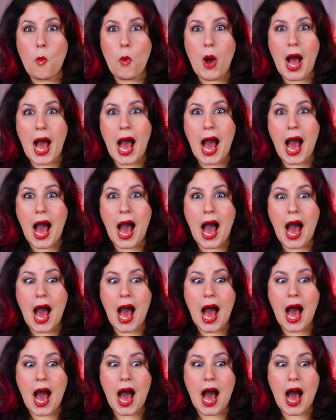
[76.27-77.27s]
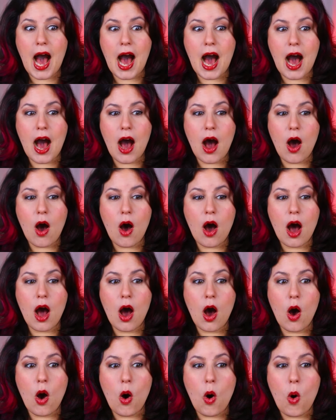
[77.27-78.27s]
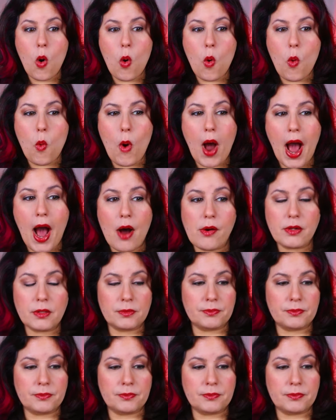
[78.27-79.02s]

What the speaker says: Wow.